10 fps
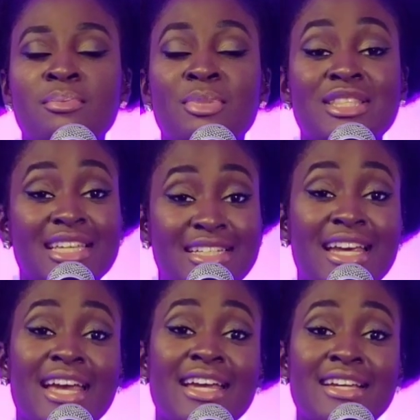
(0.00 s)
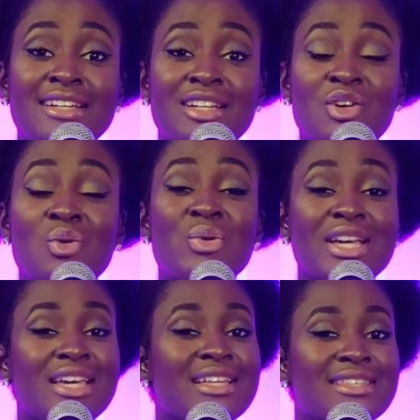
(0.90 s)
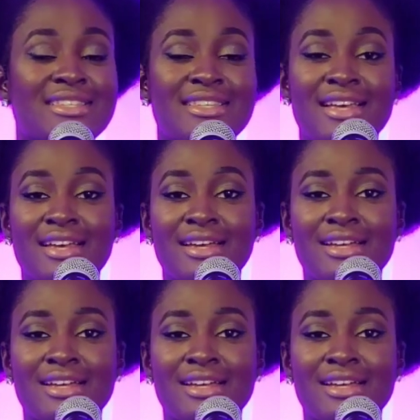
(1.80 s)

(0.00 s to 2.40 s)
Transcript: But today we can say